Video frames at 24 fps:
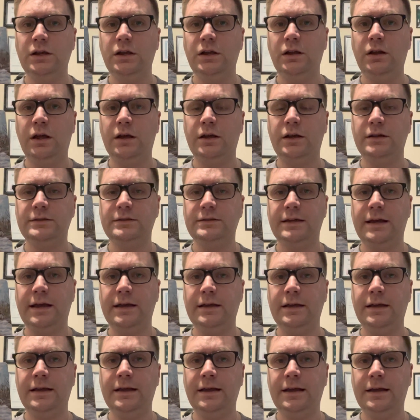Like I say,
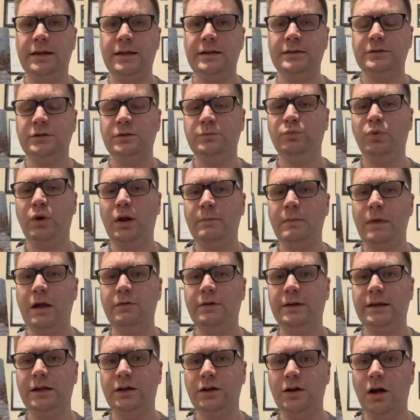it's
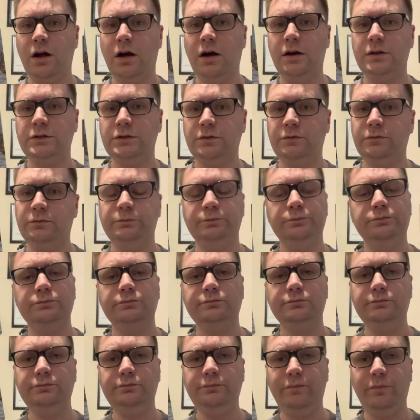primarily a card of
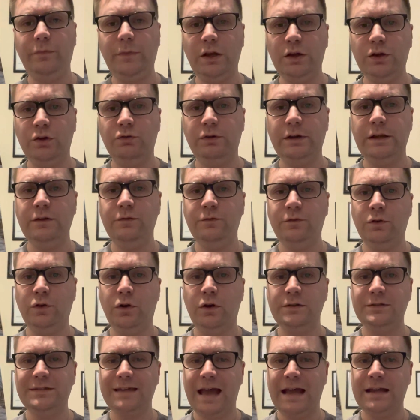grief,
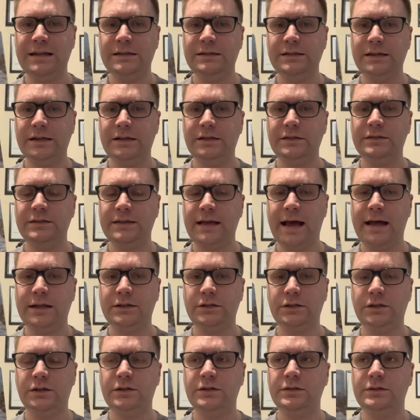loss, ending,
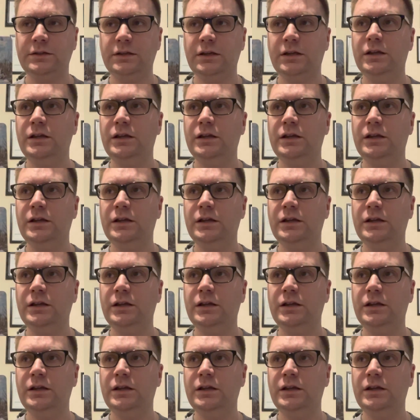sadness,